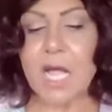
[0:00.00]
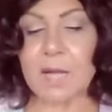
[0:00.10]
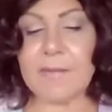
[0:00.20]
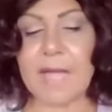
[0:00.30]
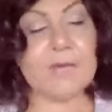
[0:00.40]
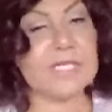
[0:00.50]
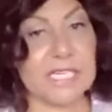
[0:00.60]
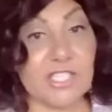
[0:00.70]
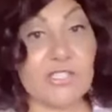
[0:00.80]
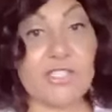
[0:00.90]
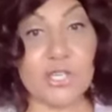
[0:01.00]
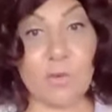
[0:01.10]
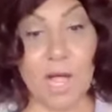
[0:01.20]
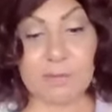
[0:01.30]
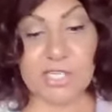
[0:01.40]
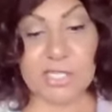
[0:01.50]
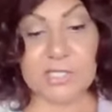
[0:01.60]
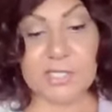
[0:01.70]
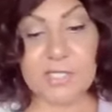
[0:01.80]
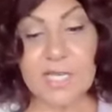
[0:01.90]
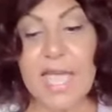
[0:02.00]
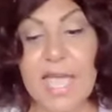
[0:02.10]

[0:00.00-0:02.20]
I will send you two options.